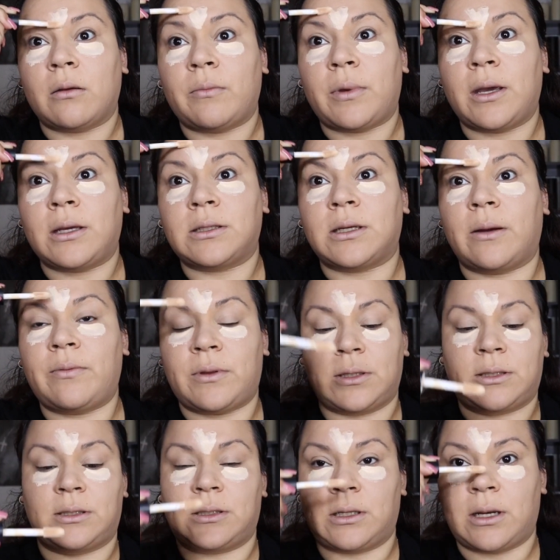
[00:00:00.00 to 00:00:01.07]
picked up.
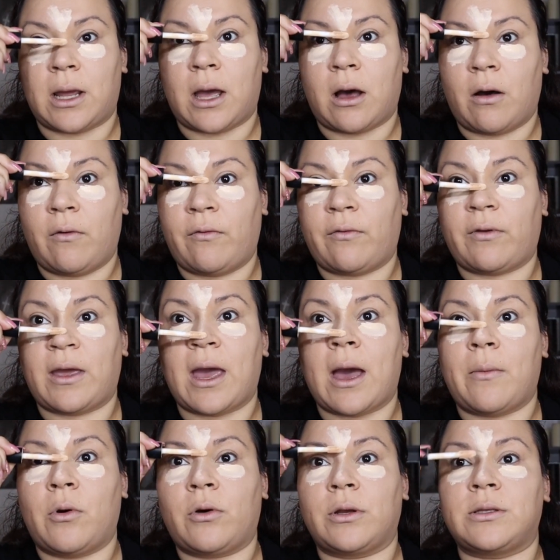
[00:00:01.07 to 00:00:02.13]
This is an e.l.f.
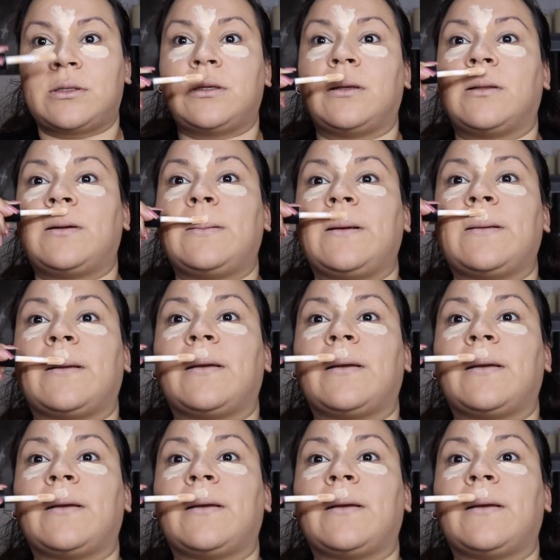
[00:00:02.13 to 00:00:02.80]
Camo Concealer,